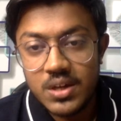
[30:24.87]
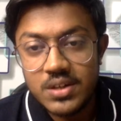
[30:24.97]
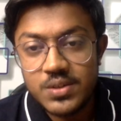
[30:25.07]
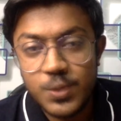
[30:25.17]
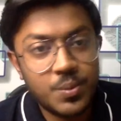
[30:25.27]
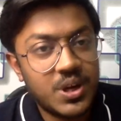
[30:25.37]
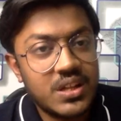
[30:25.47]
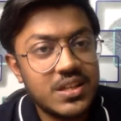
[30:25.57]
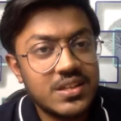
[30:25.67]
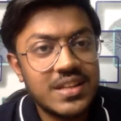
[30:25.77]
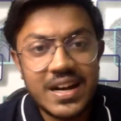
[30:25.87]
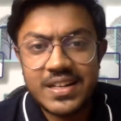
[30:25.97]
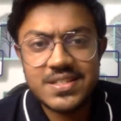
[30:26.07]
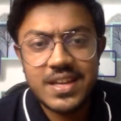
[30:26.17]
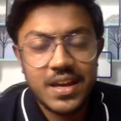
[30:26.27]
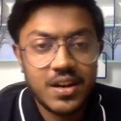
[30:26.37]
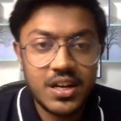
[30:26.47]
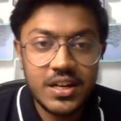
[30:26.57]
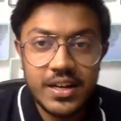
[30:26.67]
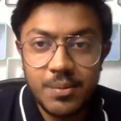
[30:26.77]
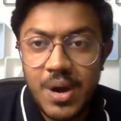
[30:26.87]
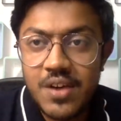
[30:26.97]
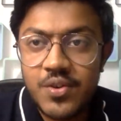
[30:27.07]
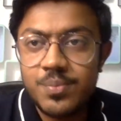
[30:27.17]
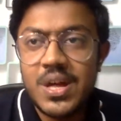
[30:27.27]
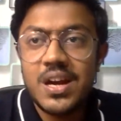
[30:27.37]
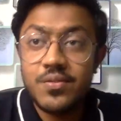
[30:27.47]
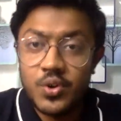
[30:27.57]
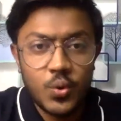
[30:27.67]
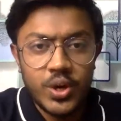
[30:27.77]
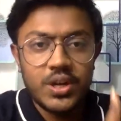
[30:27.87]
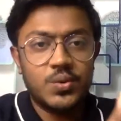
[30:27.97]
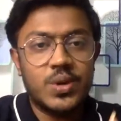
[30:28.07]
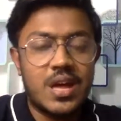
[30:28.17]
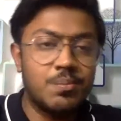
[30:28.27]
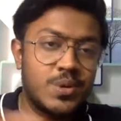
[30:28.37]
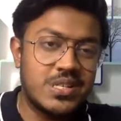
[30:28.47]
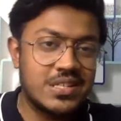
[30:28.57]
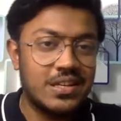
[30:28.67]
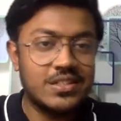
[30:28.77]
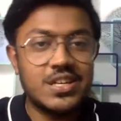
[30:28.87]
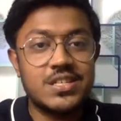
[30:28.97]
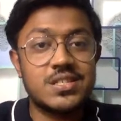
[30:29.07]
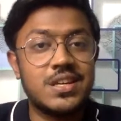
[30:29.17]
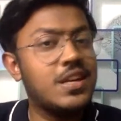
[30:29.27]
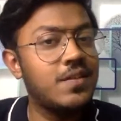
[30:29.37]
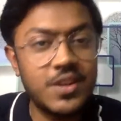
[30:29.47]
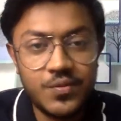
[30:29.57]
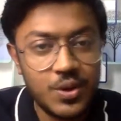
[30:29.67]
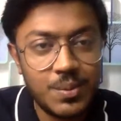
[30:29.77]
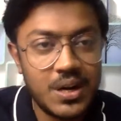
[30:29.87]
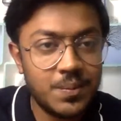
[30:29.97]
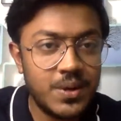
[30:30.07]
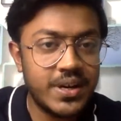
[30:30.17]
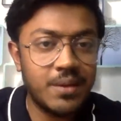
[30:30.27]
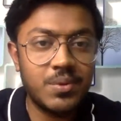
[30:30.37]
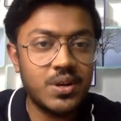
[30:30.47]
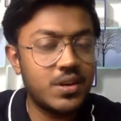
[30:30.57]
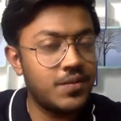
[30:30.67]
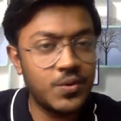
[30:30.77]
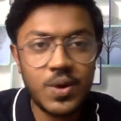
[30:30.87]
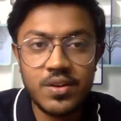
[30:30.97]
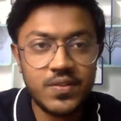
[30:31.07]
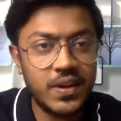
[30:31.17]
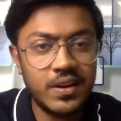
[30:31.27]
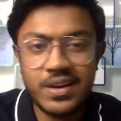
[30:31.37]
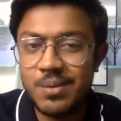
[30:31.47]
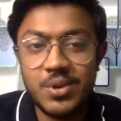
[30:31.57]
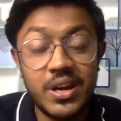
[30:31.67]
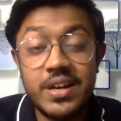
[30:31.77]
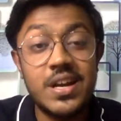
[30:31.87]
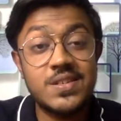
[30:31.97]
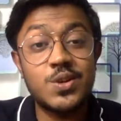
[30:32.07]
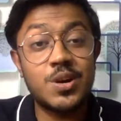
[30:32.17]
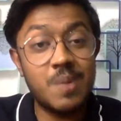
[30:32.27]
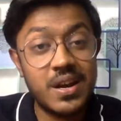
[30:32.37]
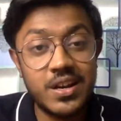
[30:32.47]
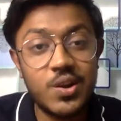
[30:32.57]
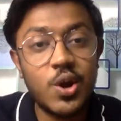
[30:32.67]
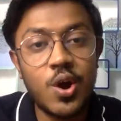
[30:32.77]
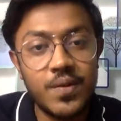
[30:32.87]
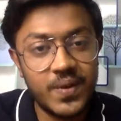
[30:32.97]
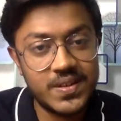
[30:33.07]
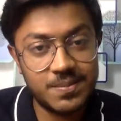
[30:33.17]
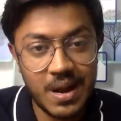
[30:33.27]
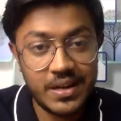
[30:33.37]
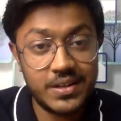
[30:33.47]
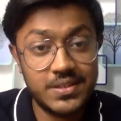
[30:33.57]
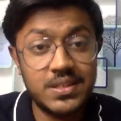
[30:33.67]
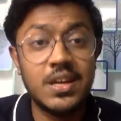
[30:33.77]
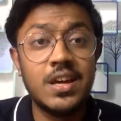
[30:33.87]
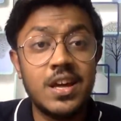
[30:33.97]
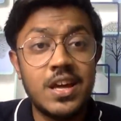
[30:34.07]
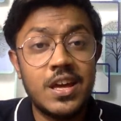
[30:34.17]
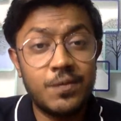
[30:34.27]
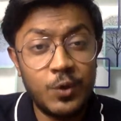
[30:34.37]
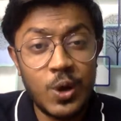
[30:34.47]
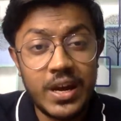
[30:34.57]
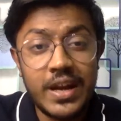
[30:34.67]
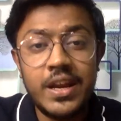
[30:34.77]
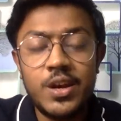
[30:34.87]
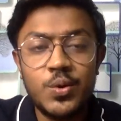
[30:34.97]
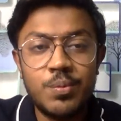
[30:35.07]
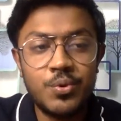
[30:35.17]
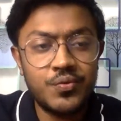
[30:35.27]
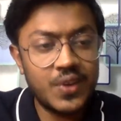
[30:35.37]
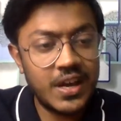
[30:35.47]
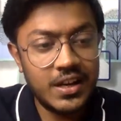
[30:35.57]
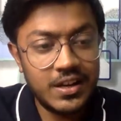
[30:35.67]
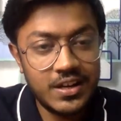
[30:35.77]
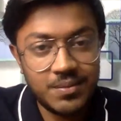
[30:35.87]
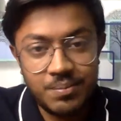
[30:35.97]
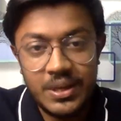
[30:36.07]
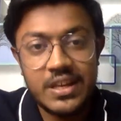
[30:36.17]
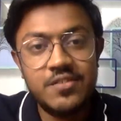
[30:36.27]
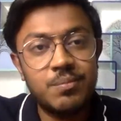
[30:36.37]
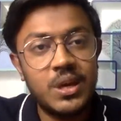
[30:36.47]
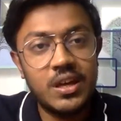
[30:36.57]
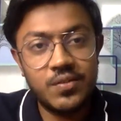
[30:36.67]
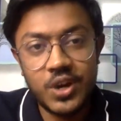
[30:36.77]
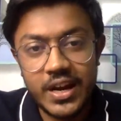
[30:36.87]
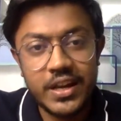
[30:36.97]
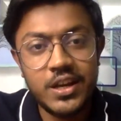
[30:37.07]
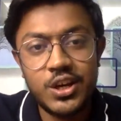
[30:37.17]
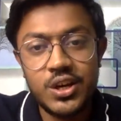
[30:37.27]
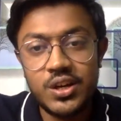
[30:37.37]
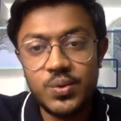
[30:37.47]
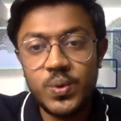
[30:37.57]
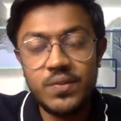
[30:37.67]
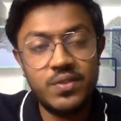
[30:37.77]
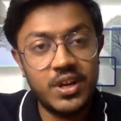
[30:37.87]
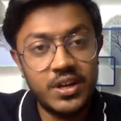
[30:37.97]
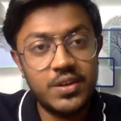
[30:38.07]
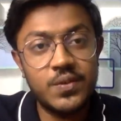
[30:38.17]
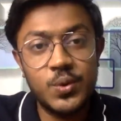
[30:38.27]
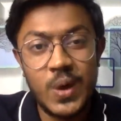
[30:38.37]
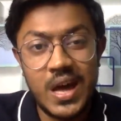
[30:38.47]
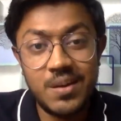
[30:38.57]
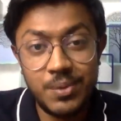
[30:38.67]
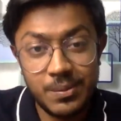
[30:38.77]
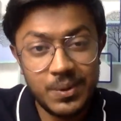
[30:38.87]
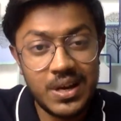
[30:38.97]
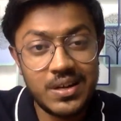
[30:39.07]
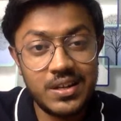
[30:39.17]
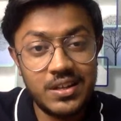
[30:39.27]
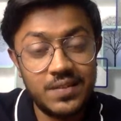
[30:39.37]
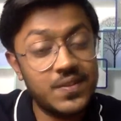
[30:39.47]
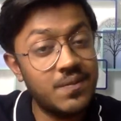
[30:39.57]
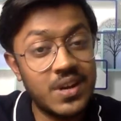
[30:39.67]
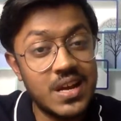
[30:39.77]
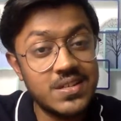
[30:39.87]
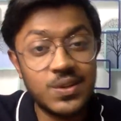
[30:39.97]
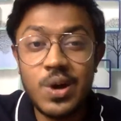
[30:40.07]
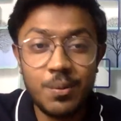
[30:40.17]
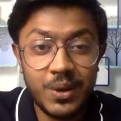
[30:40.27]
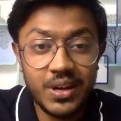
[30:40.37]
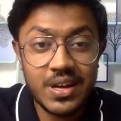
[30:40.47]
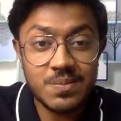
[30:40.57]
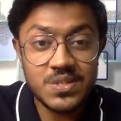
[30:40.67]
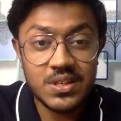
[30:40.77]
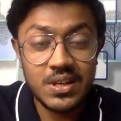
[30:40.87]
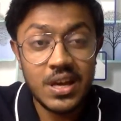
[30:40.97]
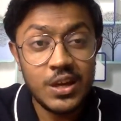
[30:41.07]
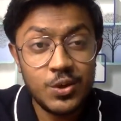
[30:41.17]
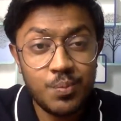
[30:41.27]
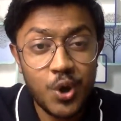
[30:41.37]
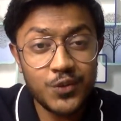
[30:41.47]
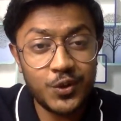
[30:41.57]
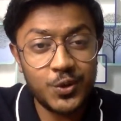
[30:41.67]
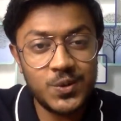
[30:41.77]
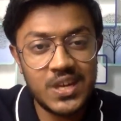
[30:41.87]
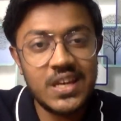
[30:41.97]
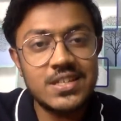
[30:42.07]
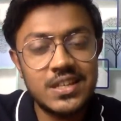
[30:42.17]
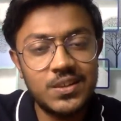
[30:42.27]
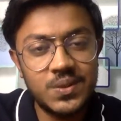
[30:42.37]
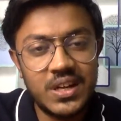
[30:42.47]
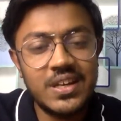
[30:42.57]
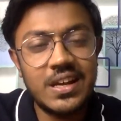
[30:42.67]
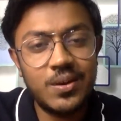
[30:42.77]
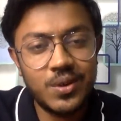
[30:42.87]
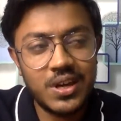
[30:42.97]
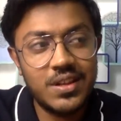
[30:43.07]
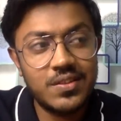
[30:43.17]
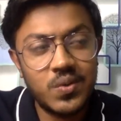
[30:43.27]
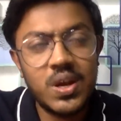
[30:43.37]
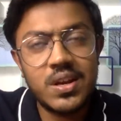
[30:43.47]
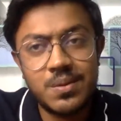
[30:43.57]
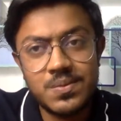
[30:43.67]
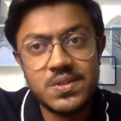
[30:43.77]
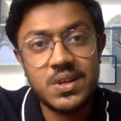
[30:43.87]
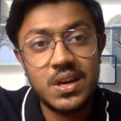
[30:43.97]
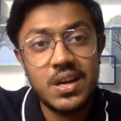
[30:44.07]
So that is there. And apart from that, if you're going into campus, just even if you're multiple attempter, if you are single attempter, it does not matter. Your confidence matters. If you are getting into a profile, believe me, if you're getting in an interview and people are, if someone asks you how many attempts, you pause for 2 seconds and you then tell, okay, 3 attempts.